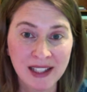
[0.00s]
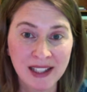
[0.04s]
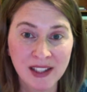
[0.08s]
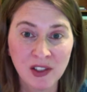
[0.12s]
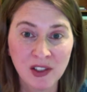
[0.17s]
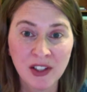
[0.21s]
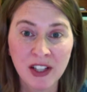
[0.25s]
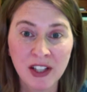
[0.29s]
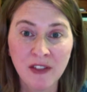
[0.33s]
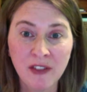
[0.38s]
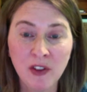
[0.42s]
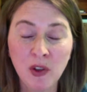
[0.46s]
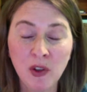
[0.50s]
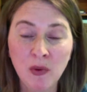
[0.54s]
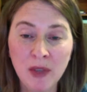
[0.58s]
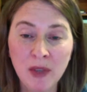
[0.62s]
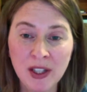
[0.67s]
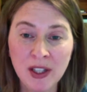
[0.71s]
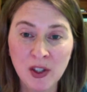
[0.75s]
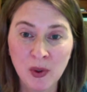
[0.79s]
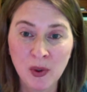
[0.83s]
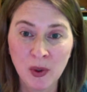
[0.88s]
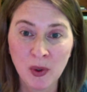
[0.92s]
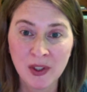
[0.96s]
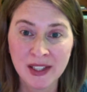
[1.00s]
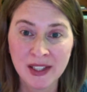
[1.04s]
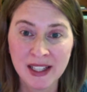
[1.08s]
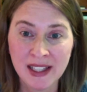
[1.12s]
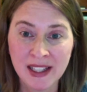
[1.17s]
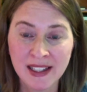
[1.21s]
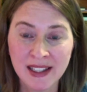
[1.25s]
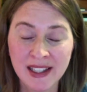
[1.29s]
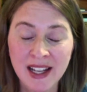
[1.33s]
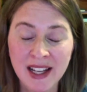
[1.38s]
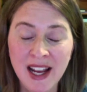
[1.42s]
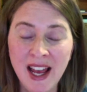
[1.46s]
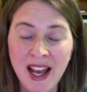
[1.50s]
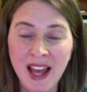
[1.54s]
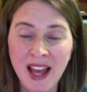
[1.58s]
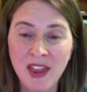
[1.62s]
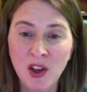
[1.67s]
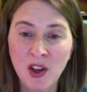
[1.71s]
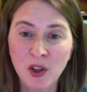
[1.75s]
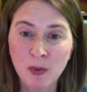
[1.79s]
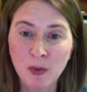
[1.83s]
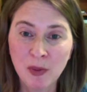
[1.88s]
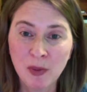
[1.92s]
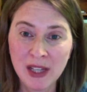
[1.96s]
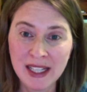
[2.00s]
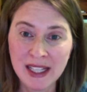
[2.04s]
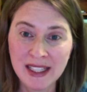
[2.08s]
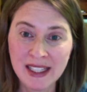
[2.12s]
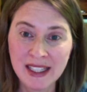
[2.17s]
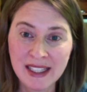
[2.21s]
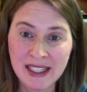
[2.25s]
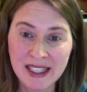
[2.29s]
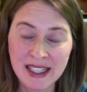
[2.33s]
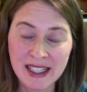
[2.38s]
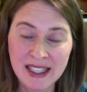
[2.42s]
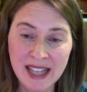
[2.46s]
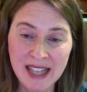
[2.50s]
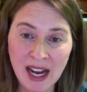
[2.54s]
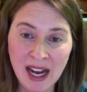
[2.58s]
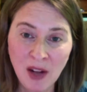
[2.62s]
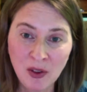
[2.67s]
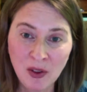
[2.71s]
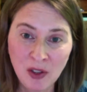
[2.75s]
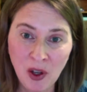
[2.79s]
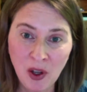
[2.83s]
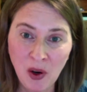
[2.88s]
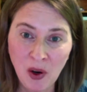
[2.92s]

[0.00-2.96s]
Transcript: They'll give you resources. There's places to download.